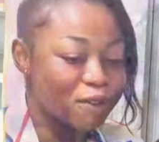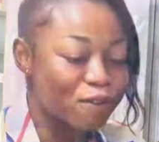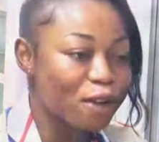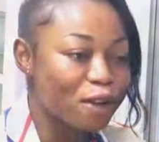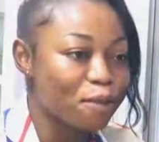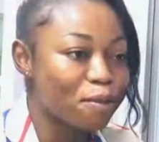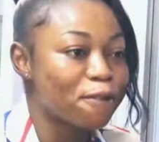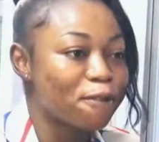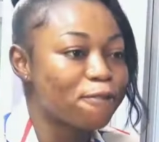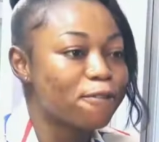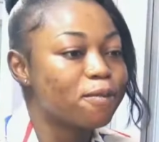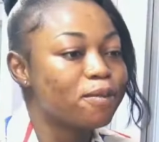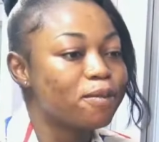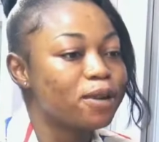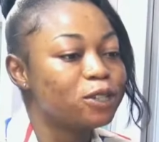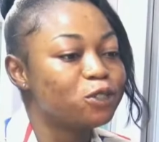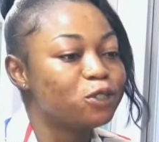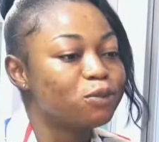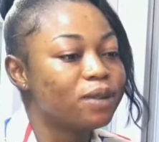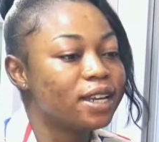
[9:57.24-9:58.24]
kwa ban from
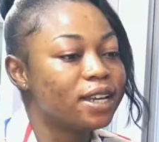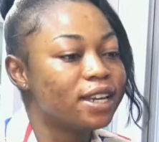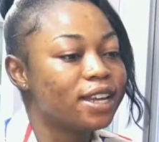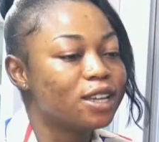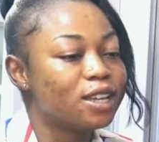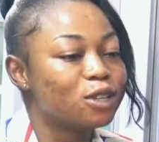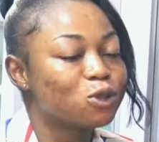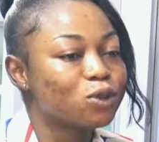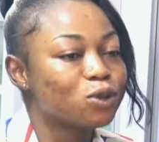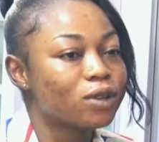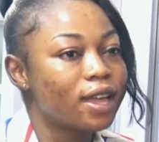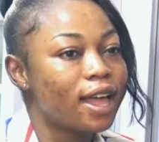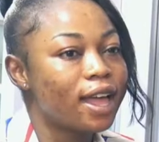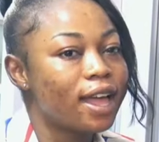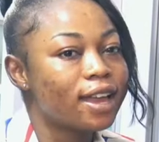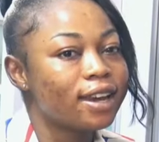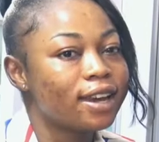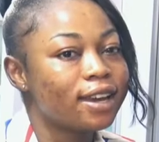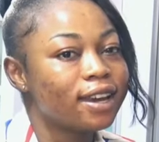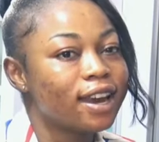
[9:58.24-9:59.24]
red jumedi so
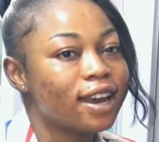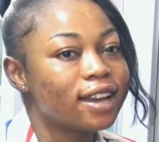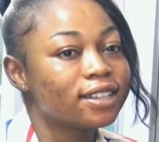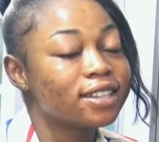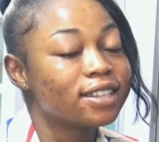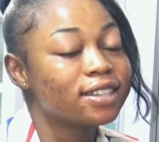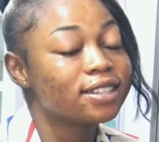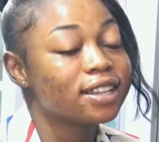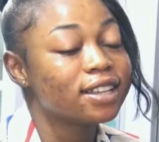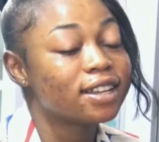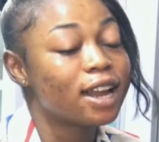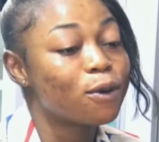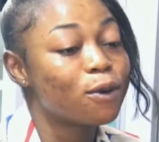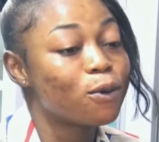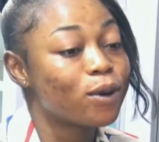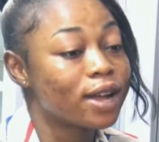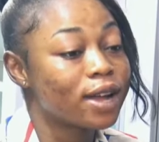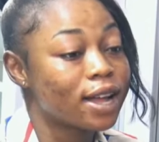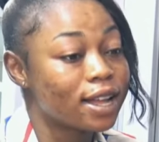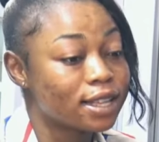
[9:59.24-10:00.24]
and nothing se na
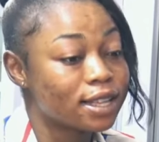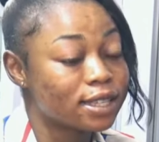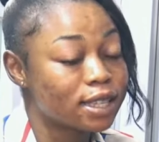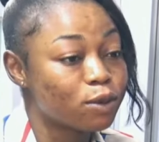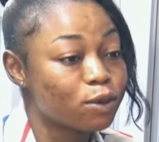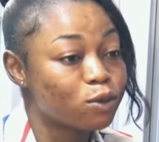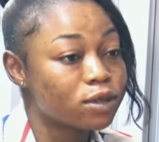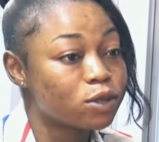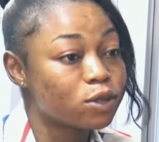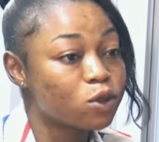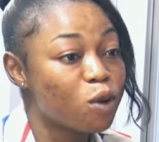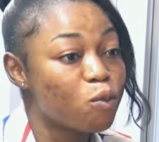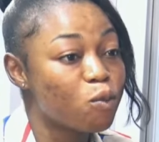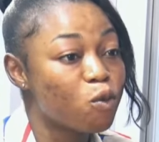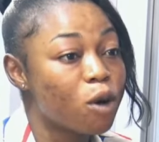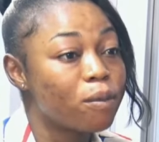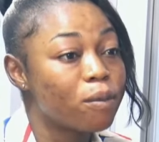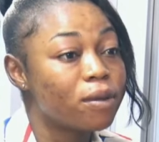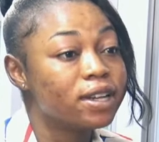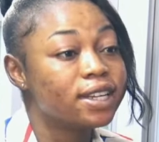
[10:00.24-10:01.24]
wo kasa was so
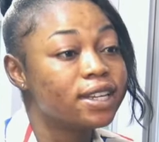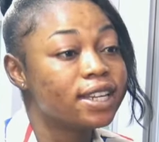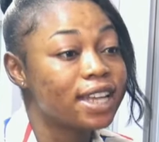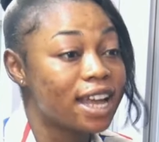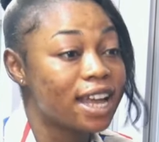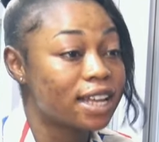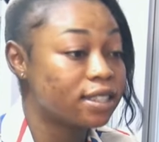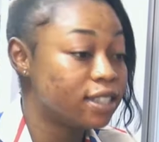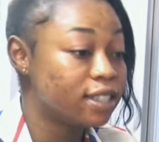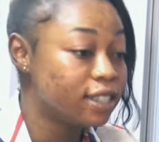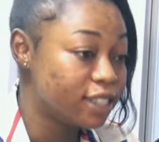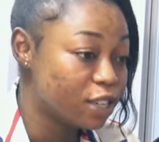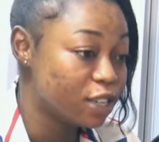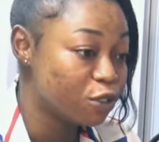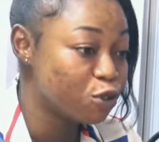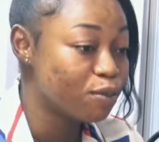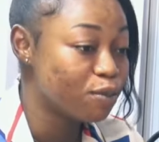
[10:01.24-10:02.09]
mo di ati jeju